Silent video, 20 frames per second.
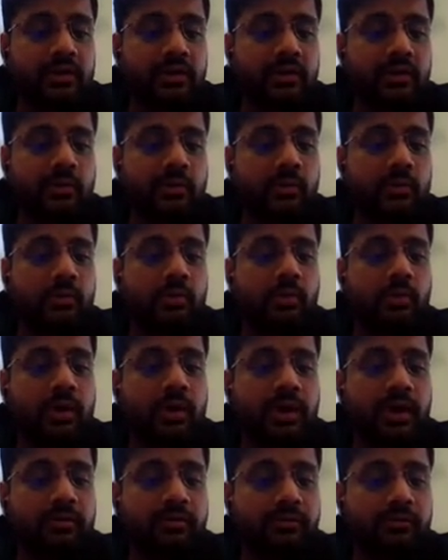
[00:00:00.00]
to
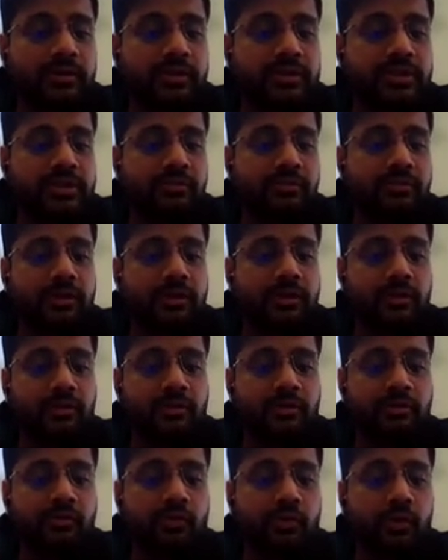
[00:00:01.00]
whichever
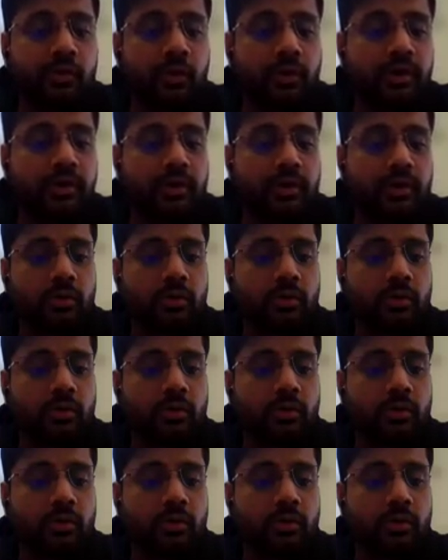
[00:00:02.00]
folder